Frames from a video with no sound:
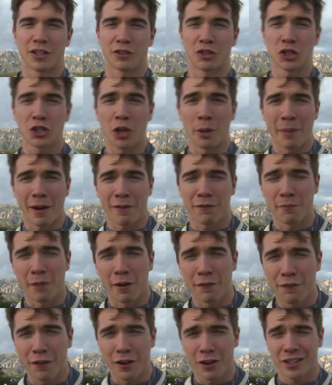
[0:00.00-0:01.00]
I've just come back from
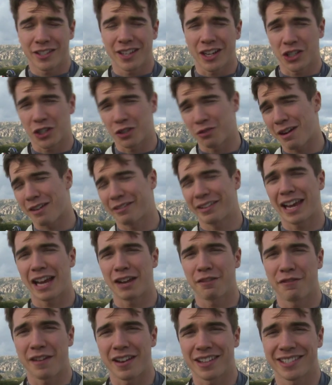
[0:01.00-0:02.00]
my first session around
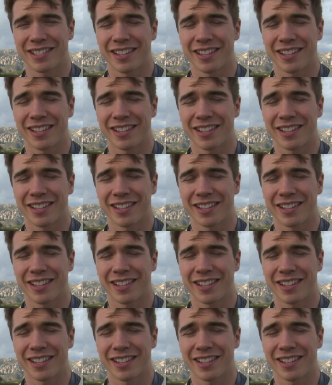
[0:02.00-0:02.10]
Calafat